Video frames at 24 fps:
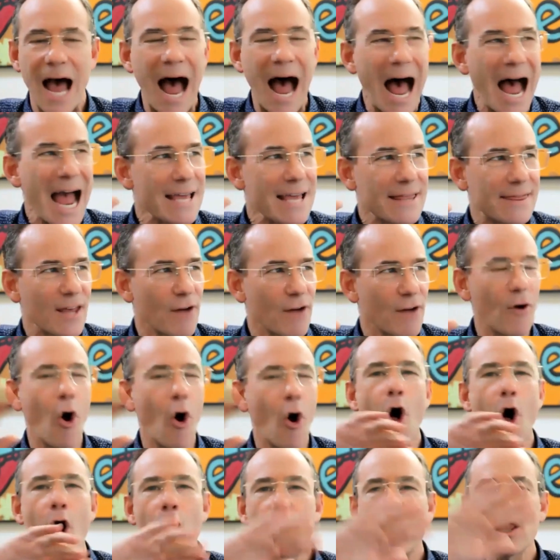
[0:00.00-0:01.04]
Of
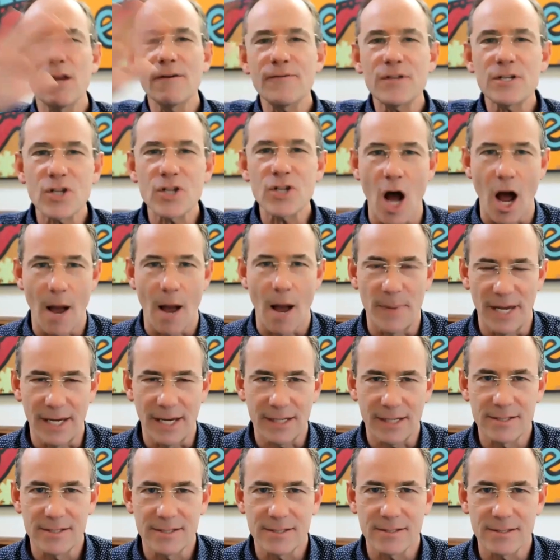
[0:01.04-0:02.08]
all of the
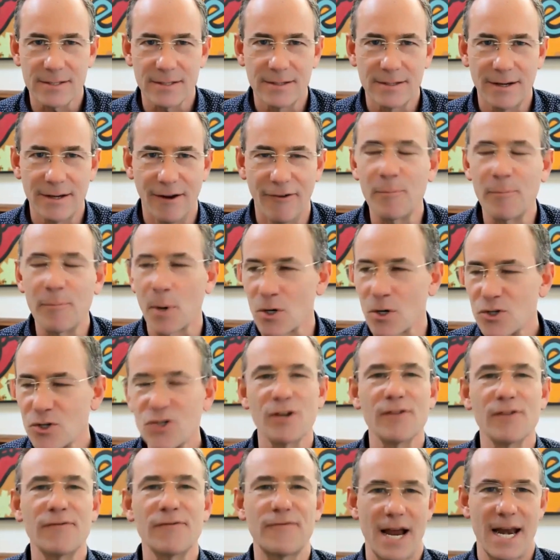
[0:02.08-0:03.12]
topics of
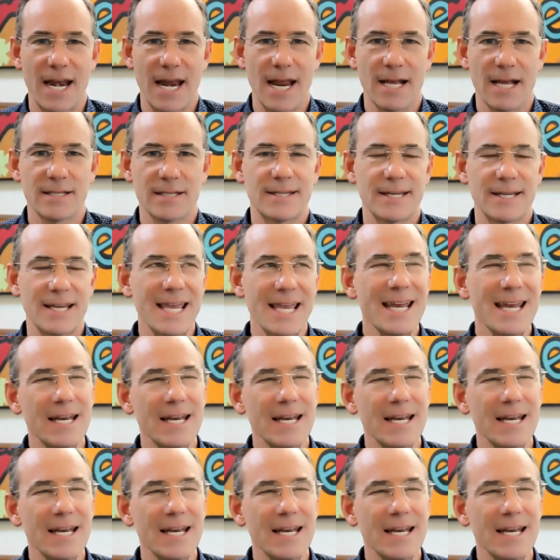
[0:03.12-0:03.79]
personal finance,